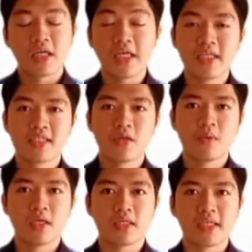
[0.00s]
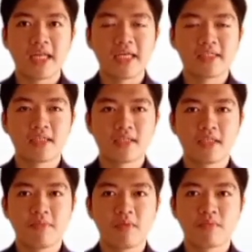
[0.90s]
he is the one enlightens
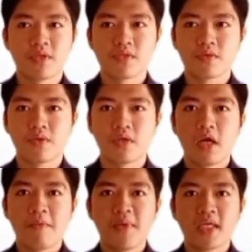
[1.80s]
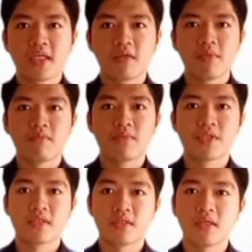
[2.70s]
the members or making the
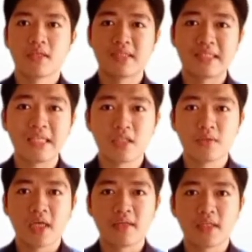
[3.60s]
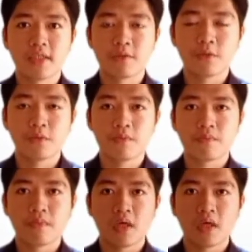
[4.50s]
members stick together to